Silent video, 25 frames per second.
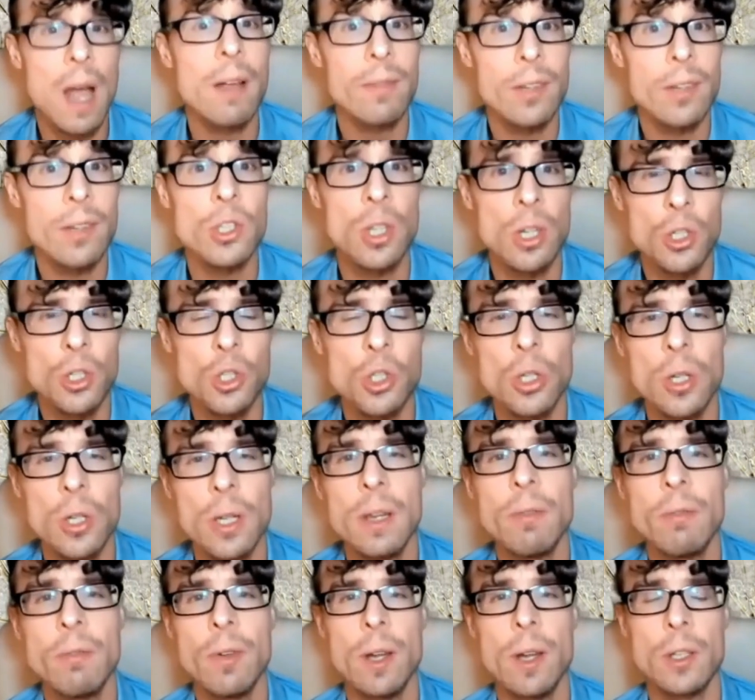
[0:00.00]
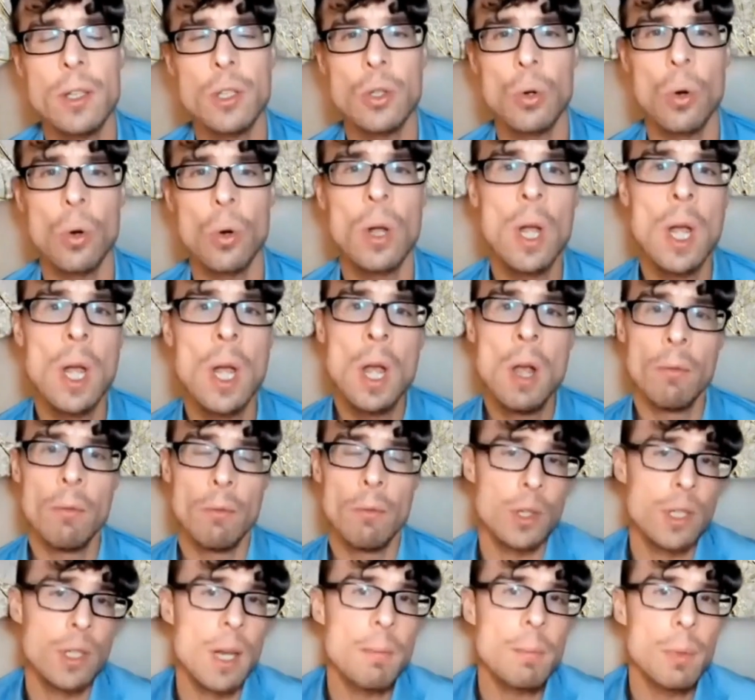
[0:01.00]
or life extension effects. So,
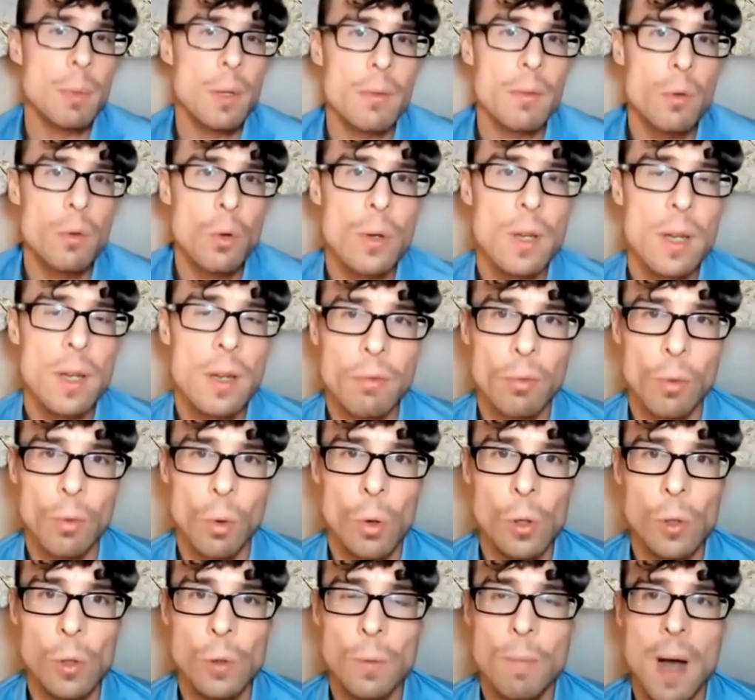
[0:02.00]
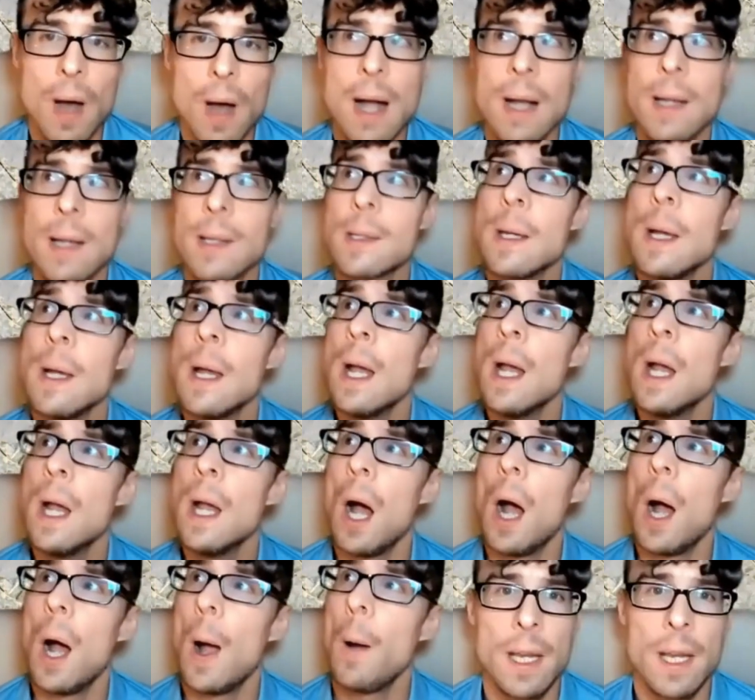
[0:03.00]
for example, if you give old mice
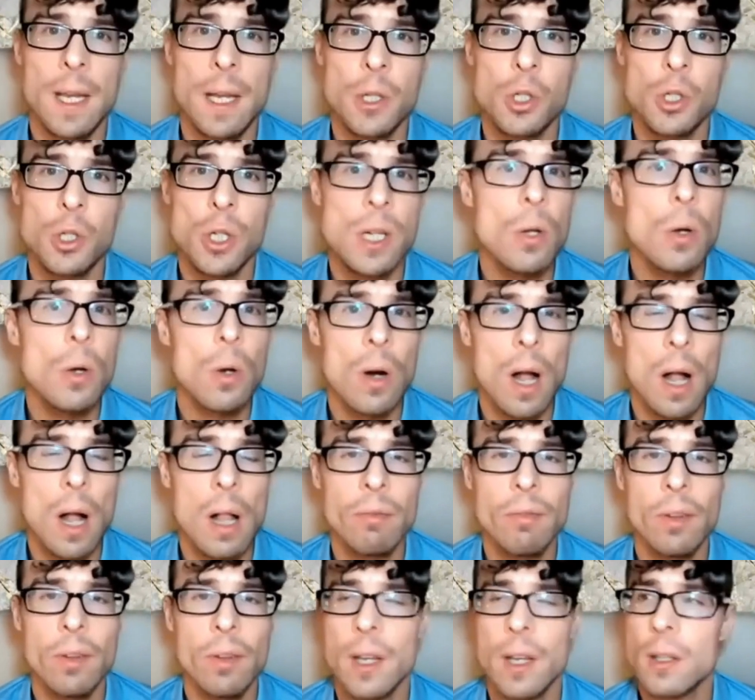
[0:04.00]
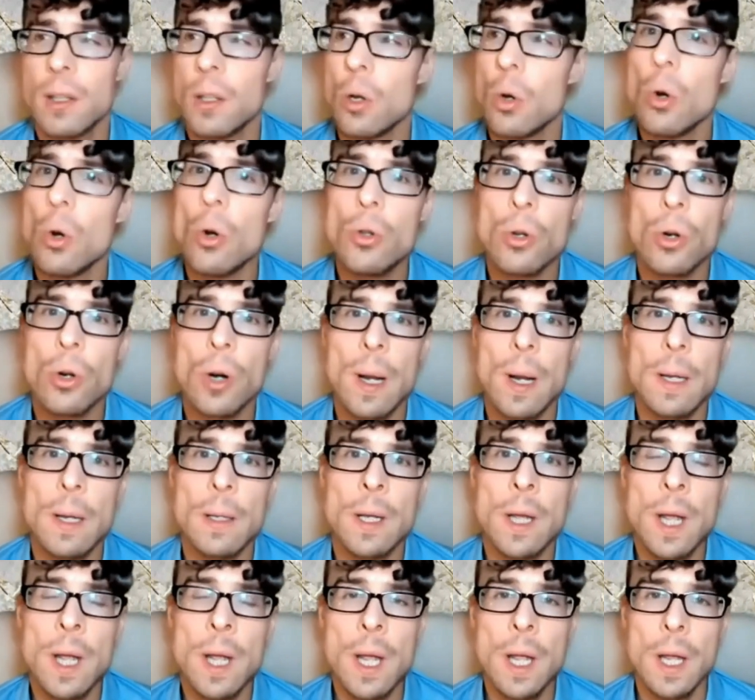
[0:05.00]
A K G or
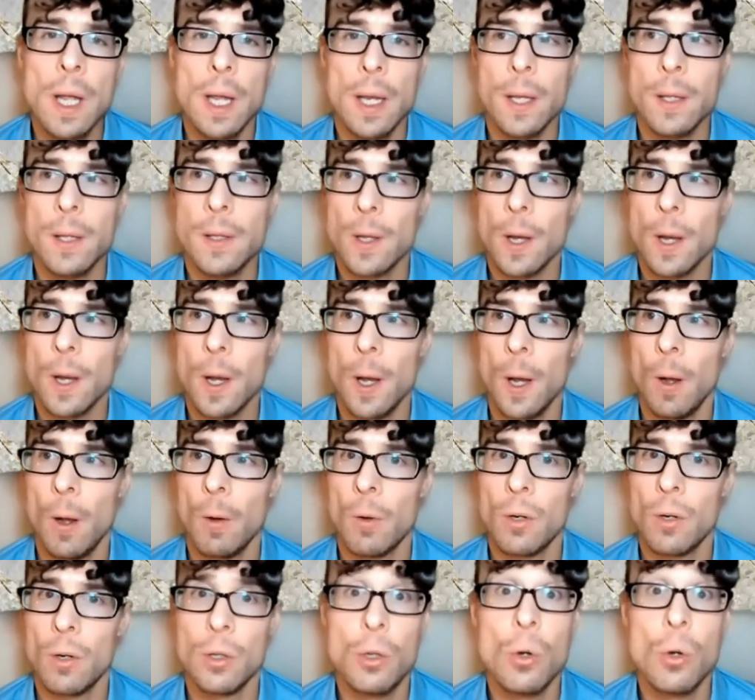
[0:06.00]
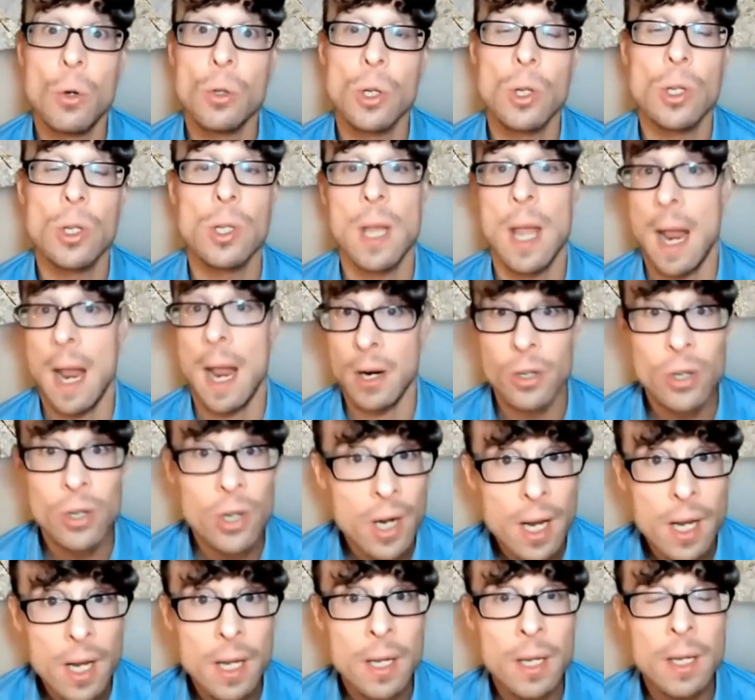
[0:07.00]
alpha-ketoglutarate, it uh, reduces hair
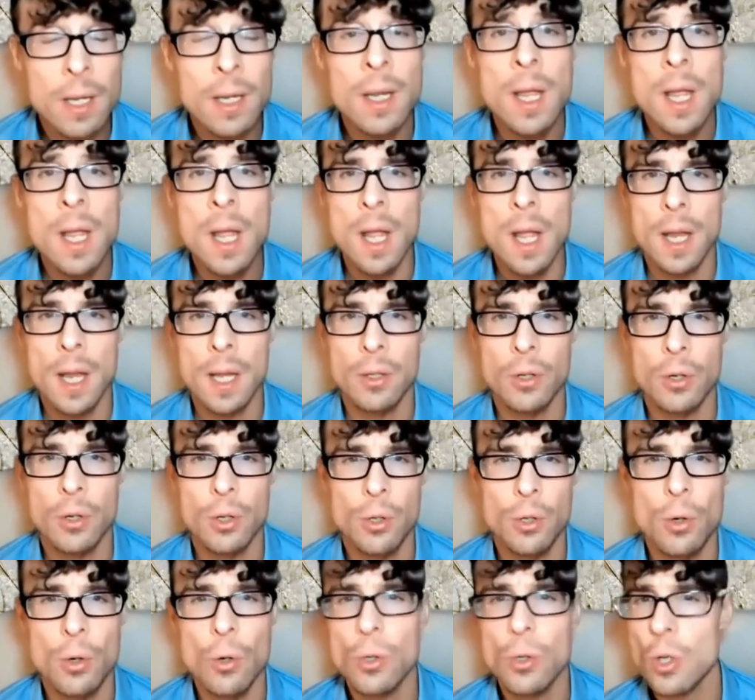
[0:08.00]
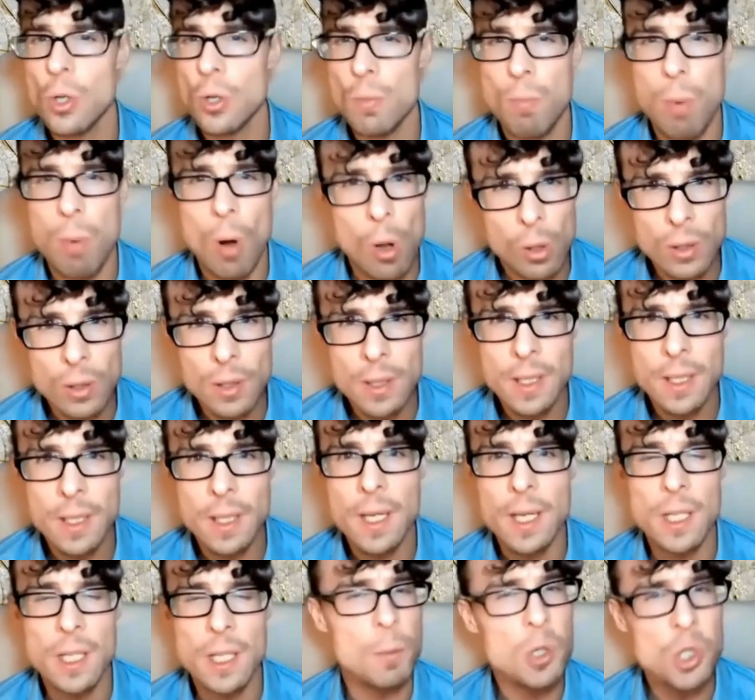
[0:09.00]
graying, it reduces
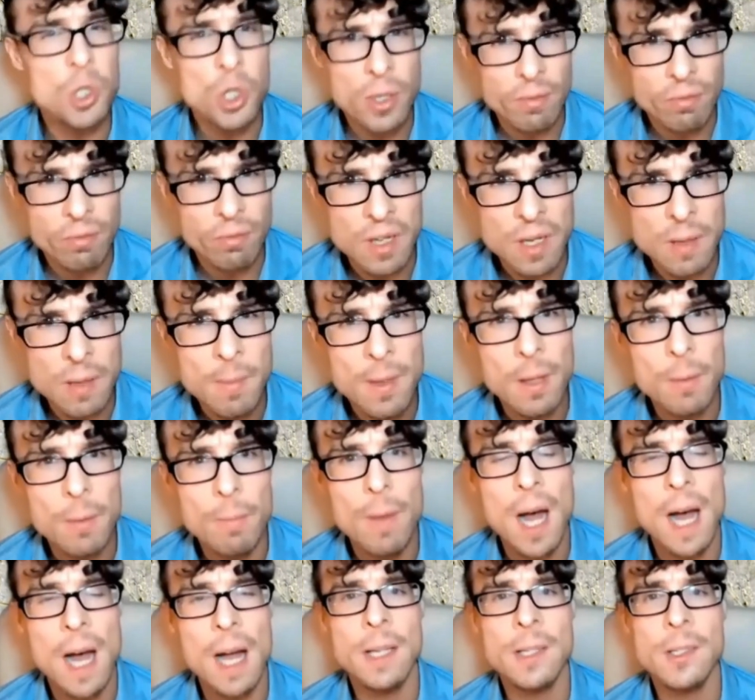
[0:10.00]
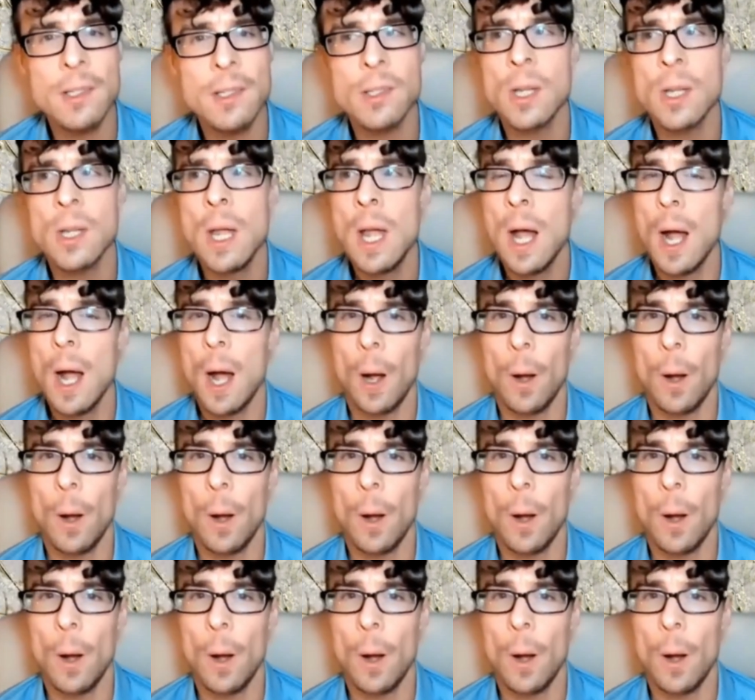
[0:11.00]
balding, especially in female mice.